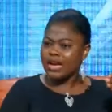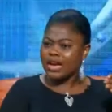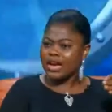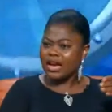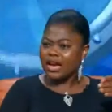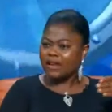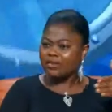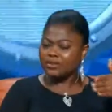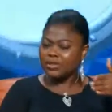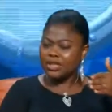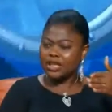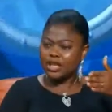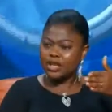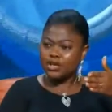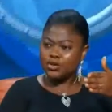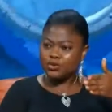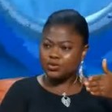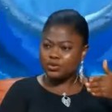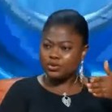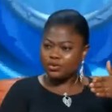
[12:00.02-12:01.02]
I've
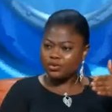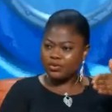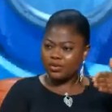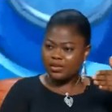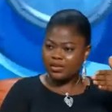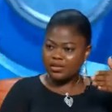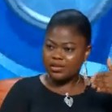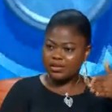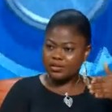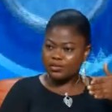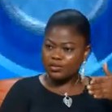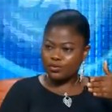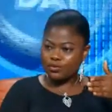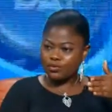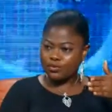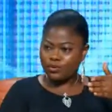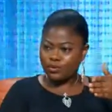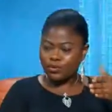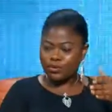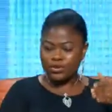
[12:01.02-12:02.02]
taken note of this
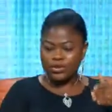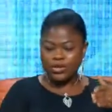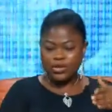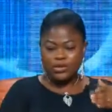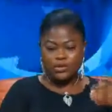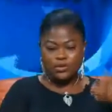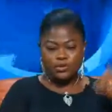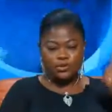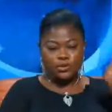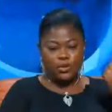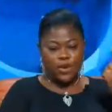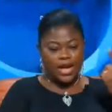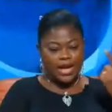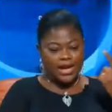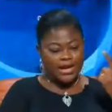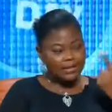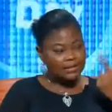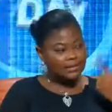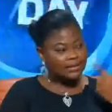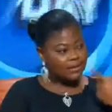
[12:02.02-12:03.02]
before. So
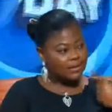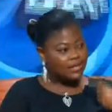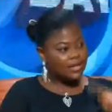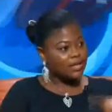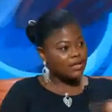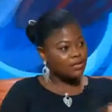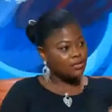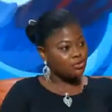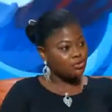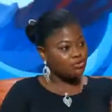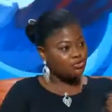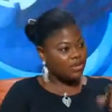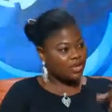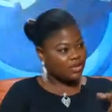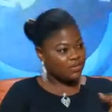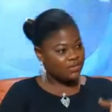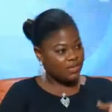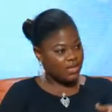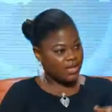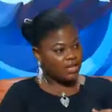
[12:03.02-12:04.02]
I decided to
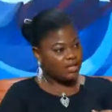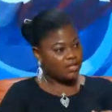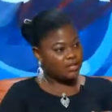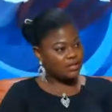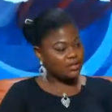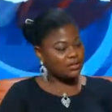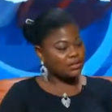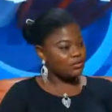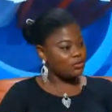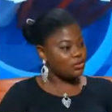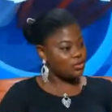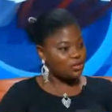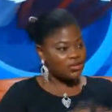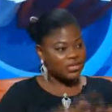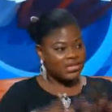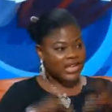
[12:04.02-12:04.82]
drive in to just